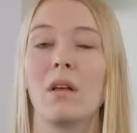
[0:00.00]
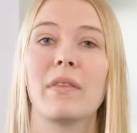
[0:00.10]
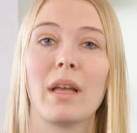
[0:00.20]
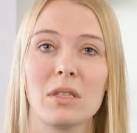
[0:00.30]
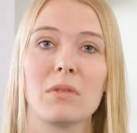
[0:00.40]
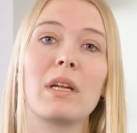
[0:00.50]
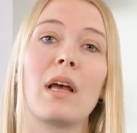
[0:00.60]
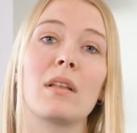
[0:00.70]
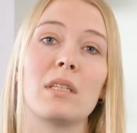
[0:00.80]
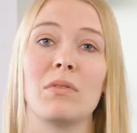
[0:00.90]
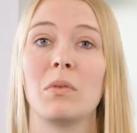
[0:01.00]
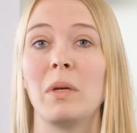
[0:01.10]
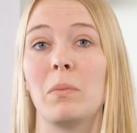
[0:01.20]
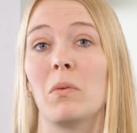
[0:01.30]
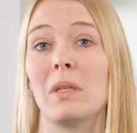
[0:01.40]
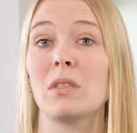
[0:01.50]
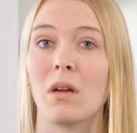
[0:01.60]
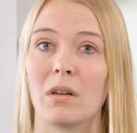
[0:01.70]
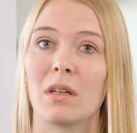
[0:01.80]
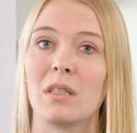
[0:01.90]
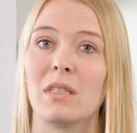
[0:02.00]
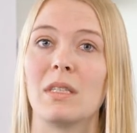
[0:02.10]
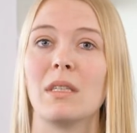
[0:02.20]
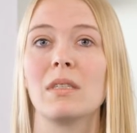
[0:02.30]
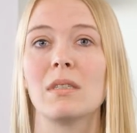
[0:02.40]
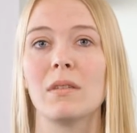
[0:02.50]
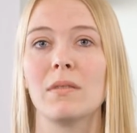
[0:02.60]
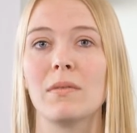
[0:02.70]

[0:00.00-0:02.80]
That's the reality for people with Stargardt disease.